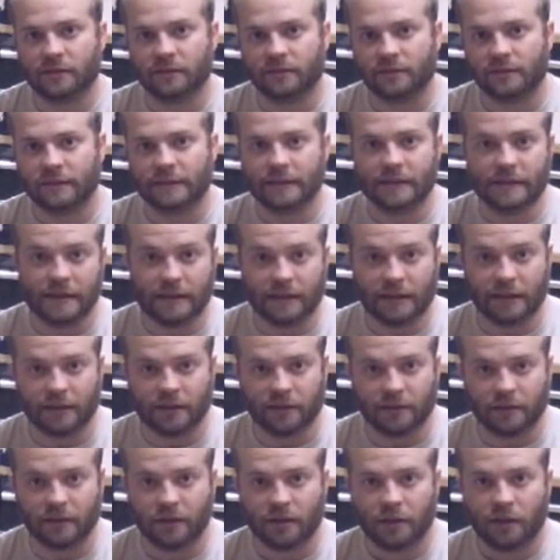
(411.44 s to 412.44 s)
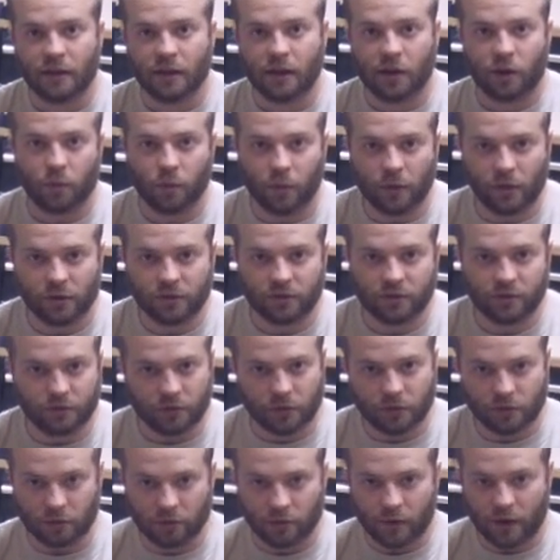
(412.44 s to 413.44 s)
is leaning relative
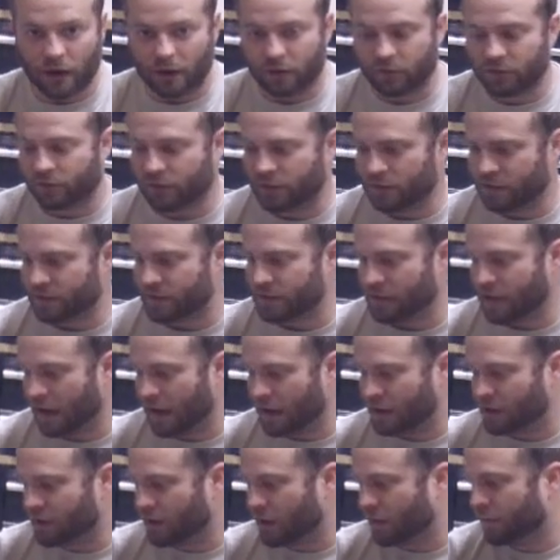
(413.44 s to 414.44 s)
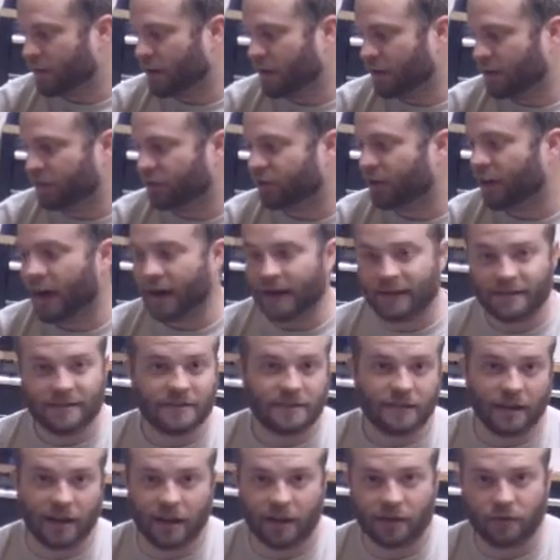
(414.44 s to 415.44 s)
to the ground. So you can see I actually have it on the side
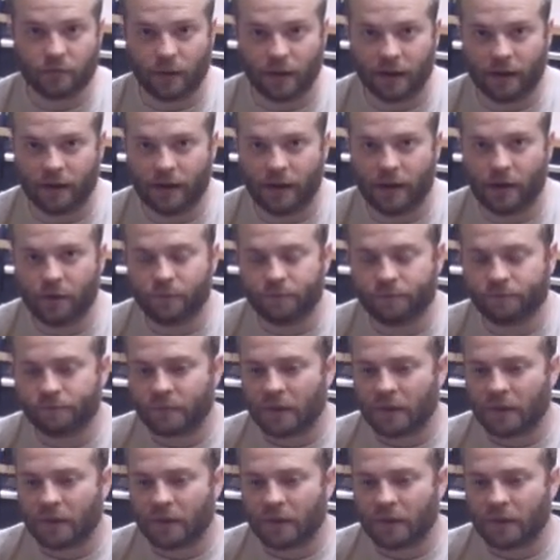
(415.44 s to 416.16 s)
stand right now,